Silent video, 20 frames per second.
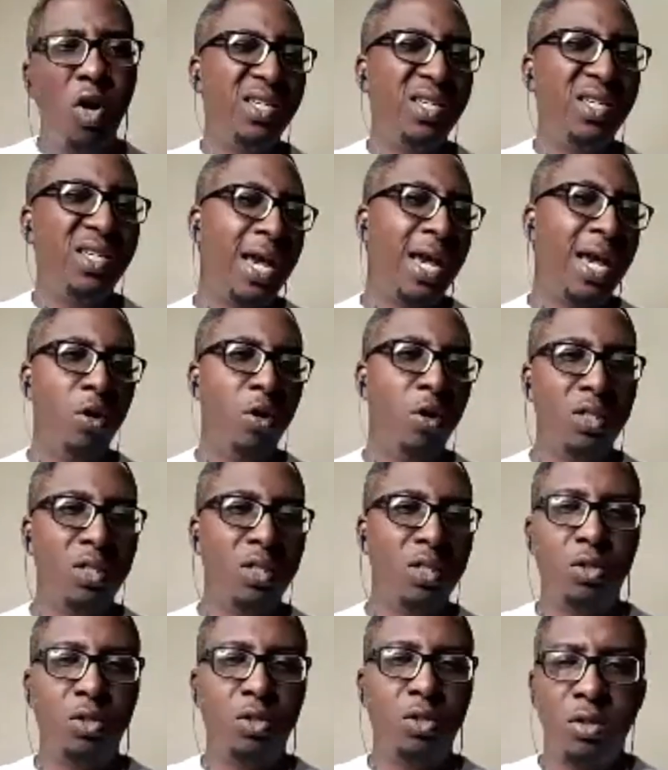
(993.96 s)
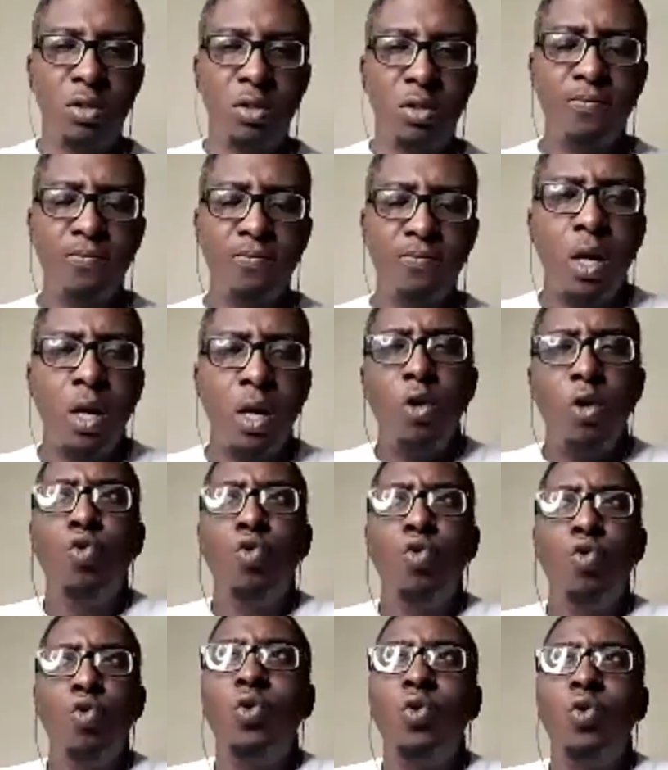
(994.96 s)
watch their auditions,
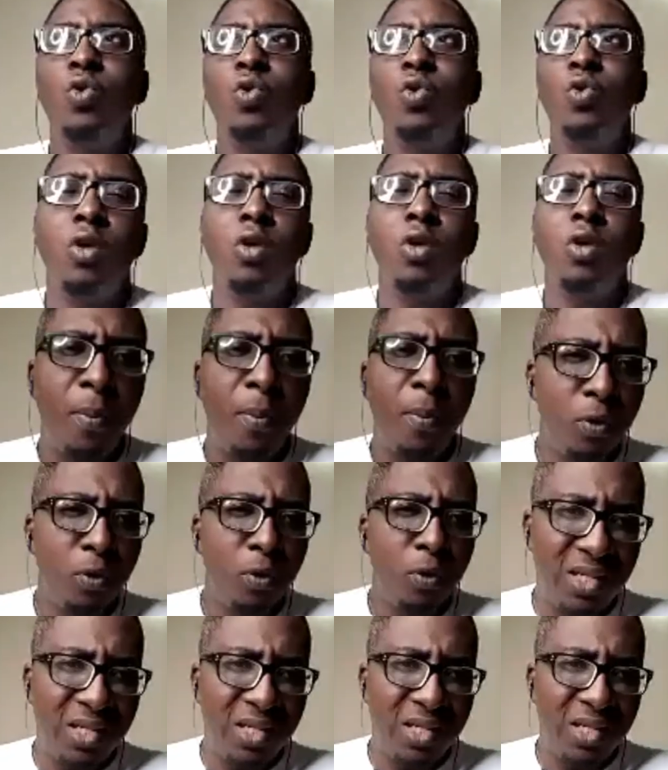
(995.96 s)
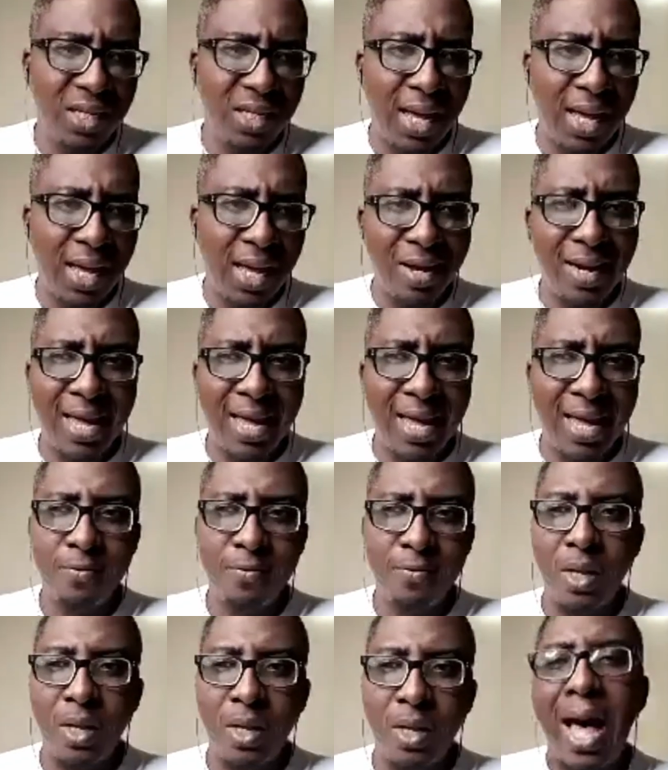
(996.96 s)
some people sing and you're like,
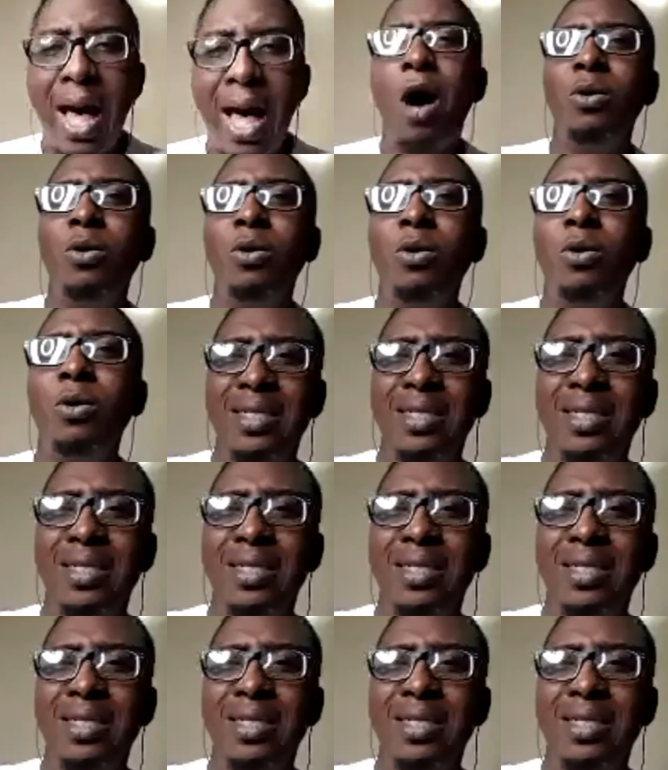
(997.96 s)
how did this